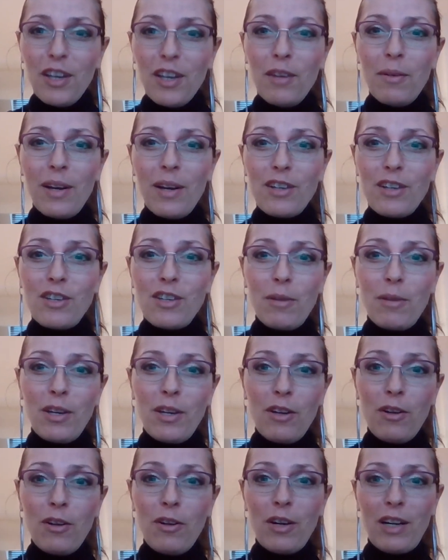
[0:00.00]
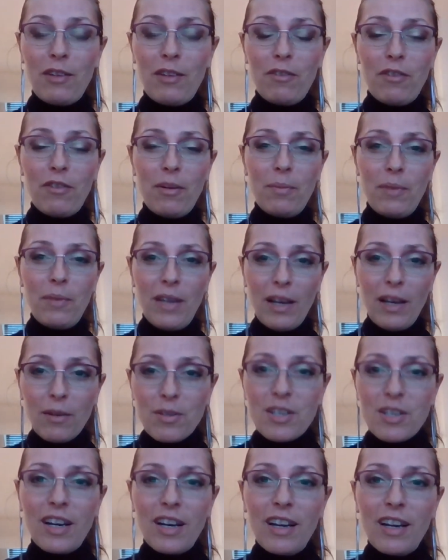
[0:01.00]
When actually, when you look from the
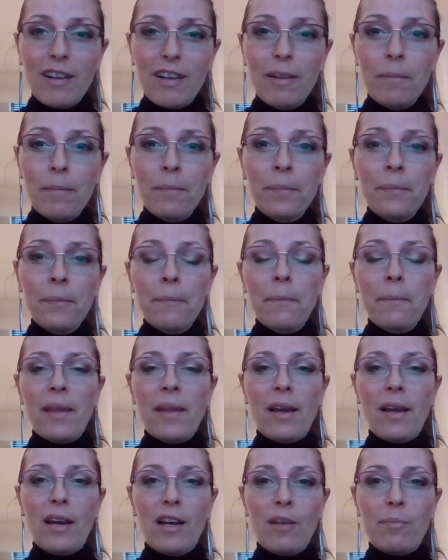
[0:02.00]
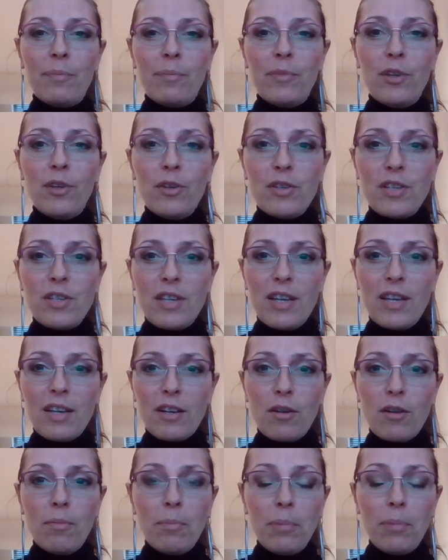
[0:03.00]
outside, you see a
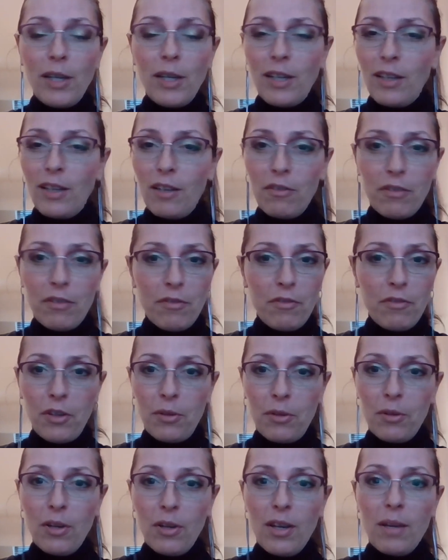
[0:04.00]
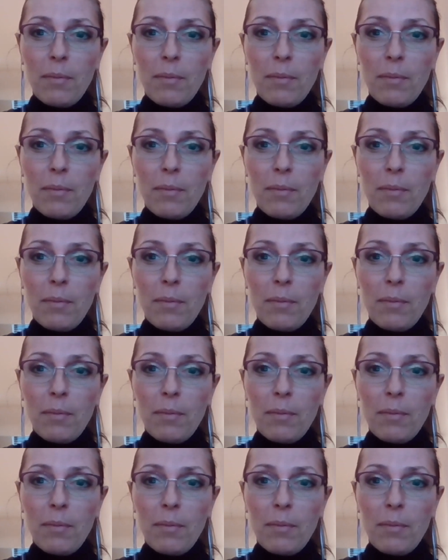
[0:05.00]
completely different view.